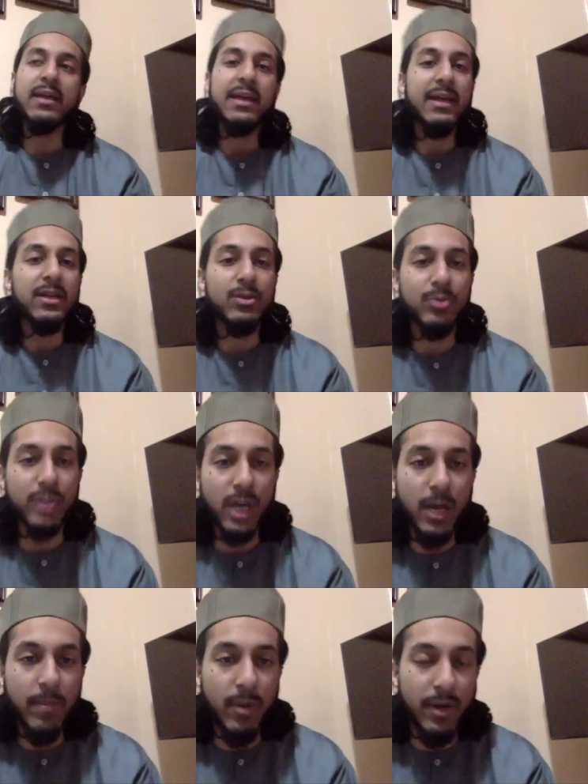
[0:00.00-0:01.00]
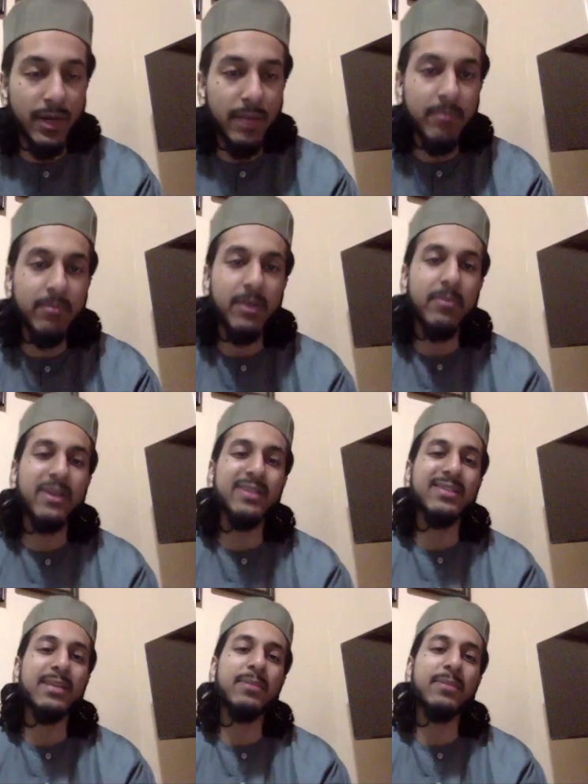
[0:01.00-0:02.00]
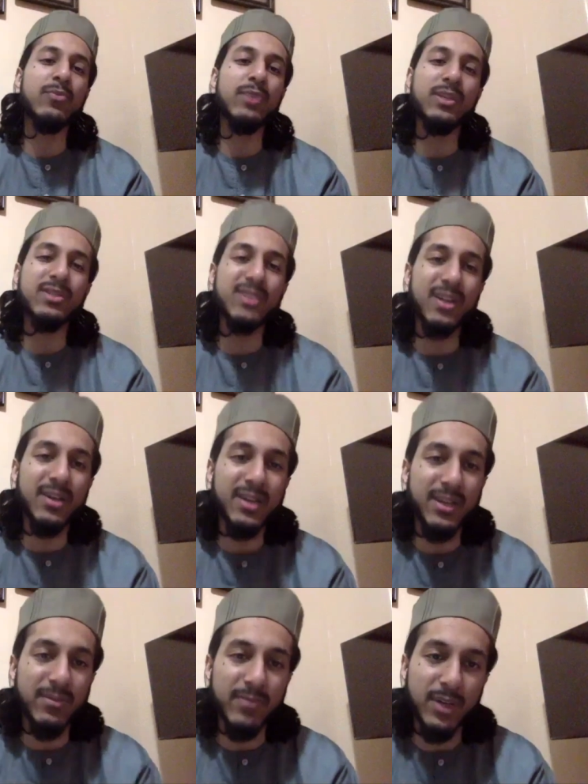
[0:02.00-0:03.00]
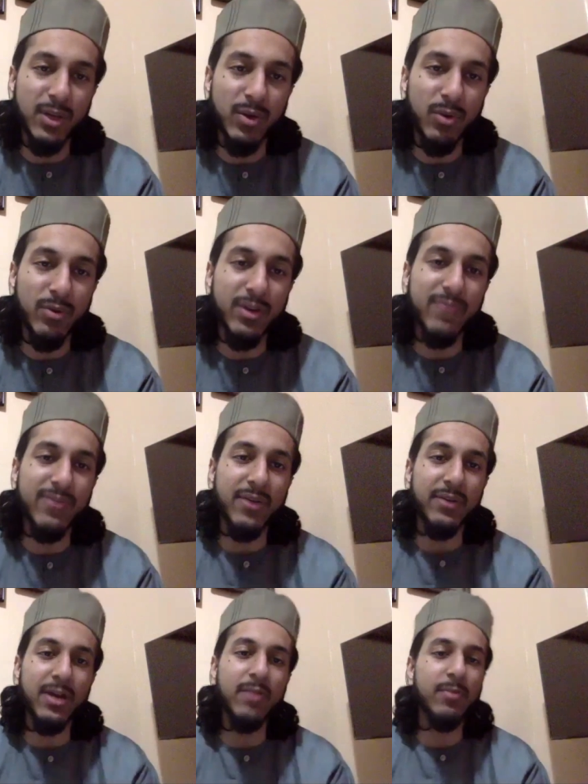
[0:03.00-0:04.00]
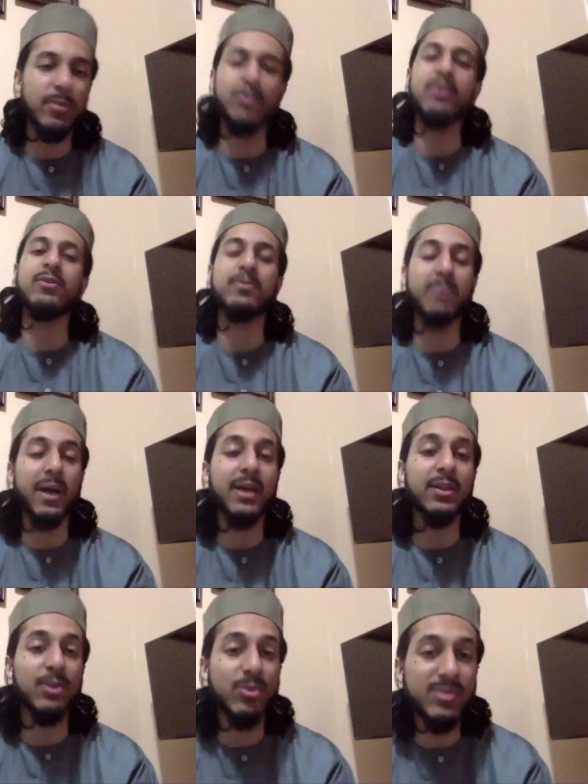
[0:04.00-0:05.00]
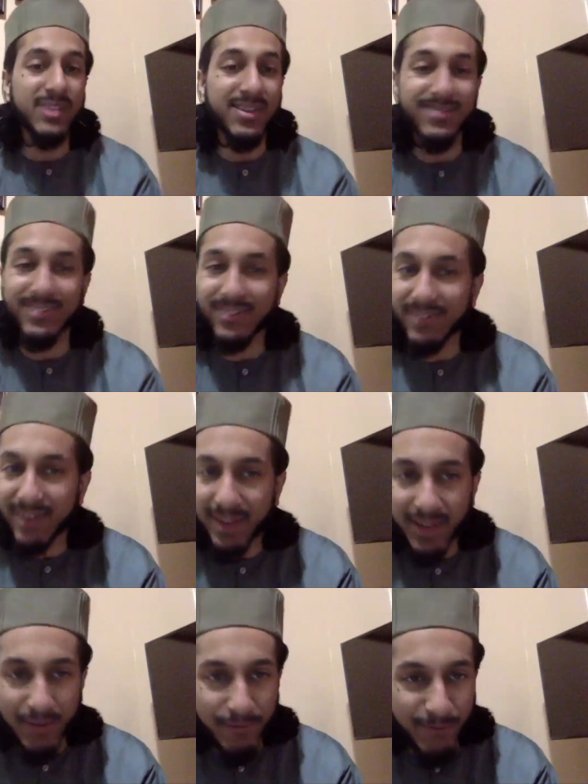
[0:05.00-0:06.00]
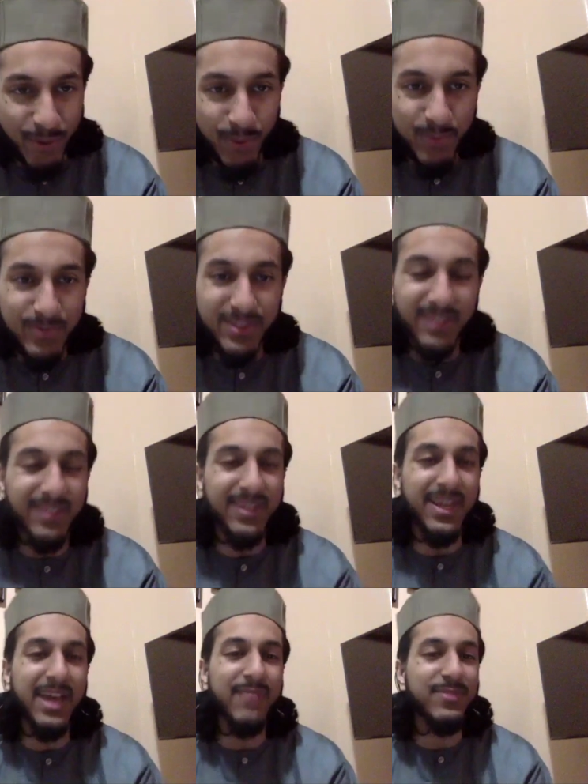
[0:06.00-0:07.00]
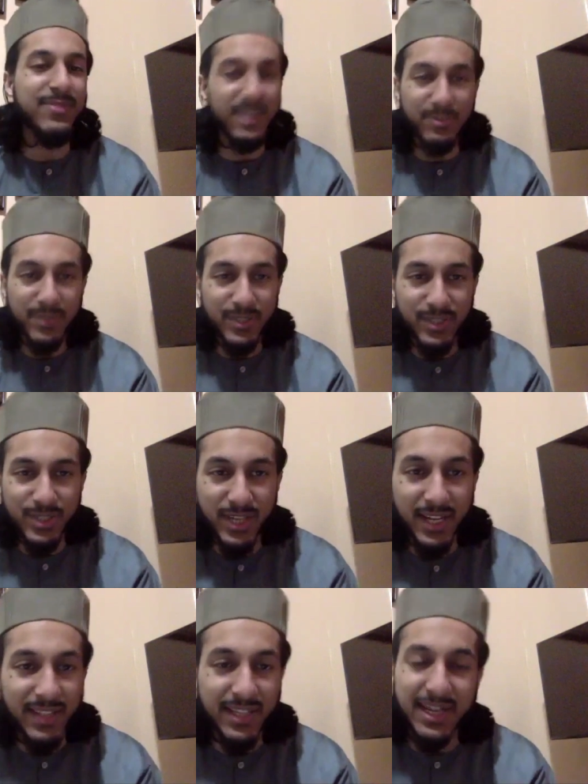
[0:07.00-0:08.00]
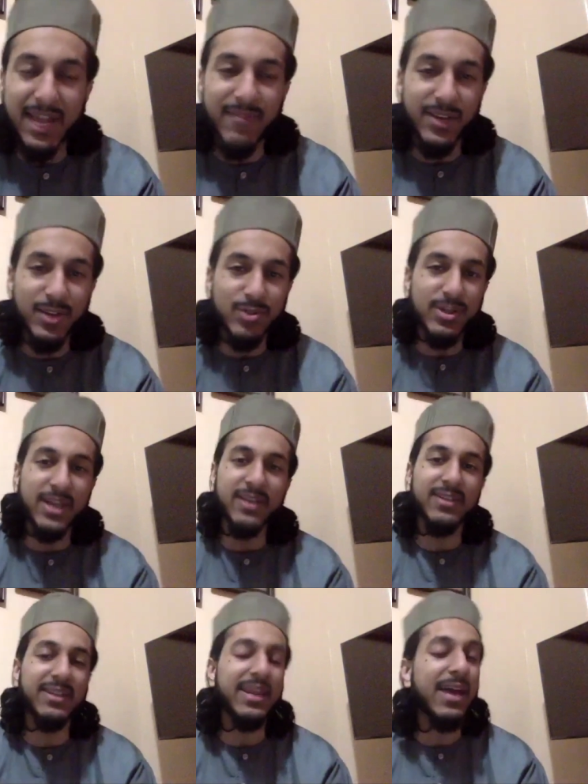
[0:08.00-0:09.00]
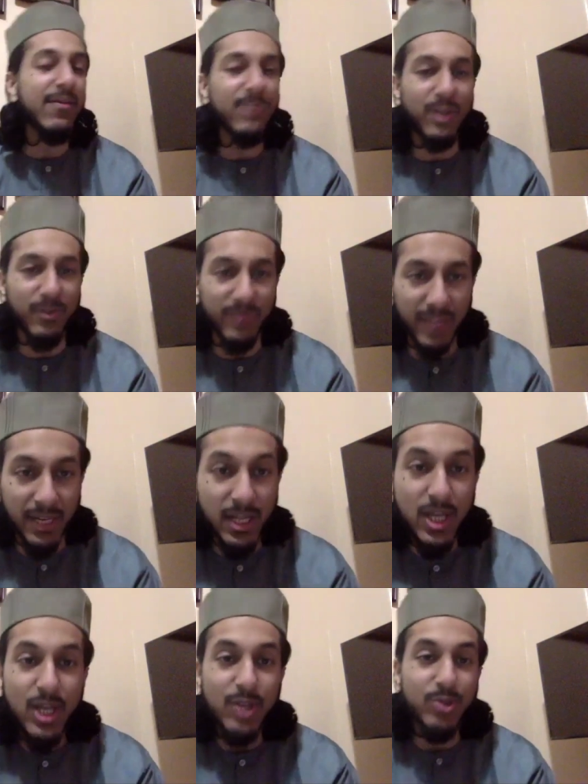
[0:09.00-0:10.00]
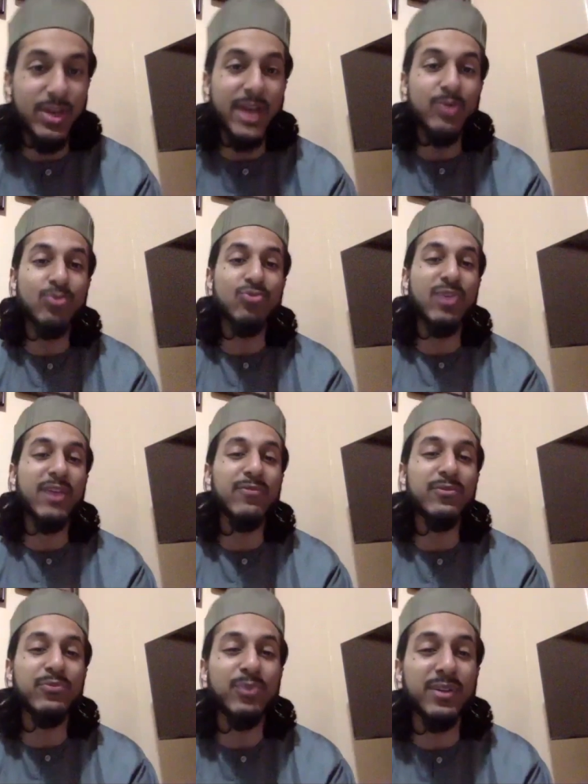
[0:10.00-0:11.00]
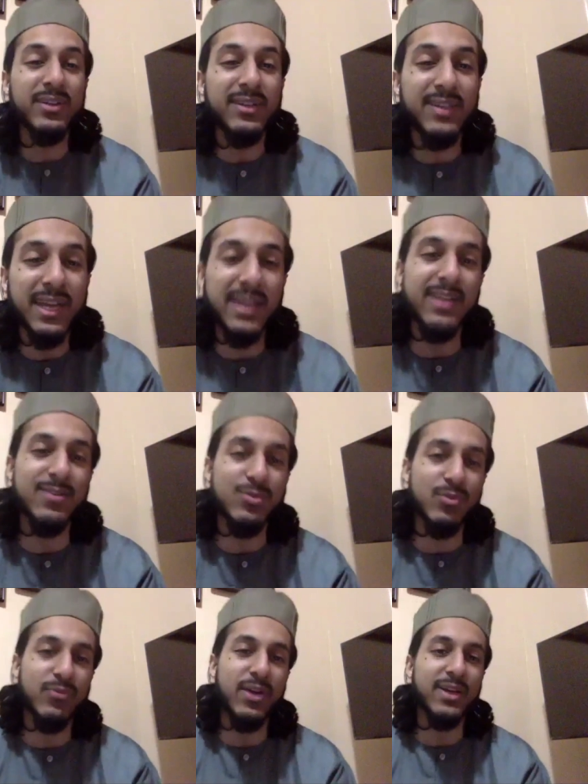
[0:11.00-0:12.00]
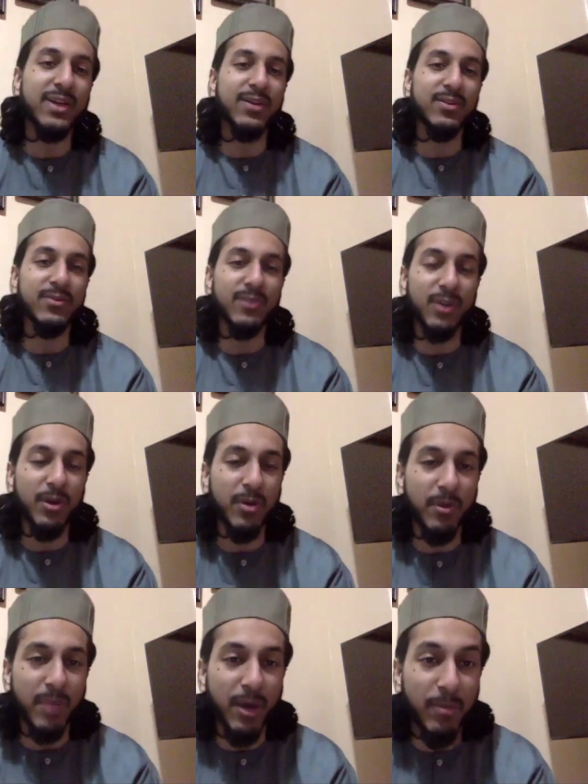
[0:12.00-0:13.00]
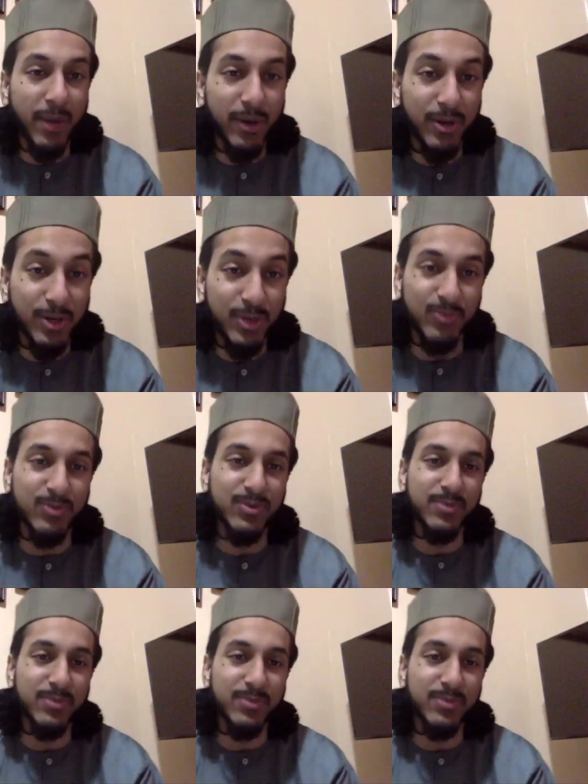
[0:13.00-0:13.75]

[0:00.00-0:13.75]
to check up on him. But by the time he reached there, he already found out. But because back in those days, they did not have phones, they did not have text messaging, they didn't have internet, they didn't have none of that. So he had to travel for days to find out about a news.